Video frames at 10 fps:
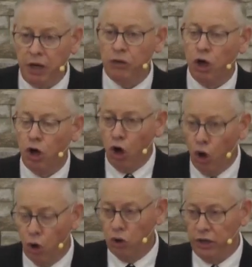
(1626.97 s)
The
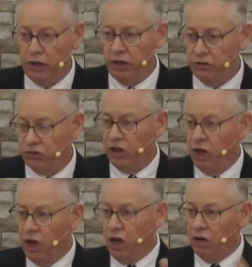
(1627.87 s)
holiness
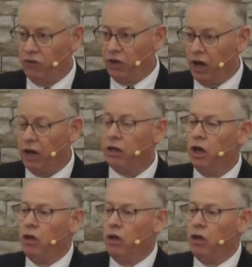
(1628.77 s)
of God.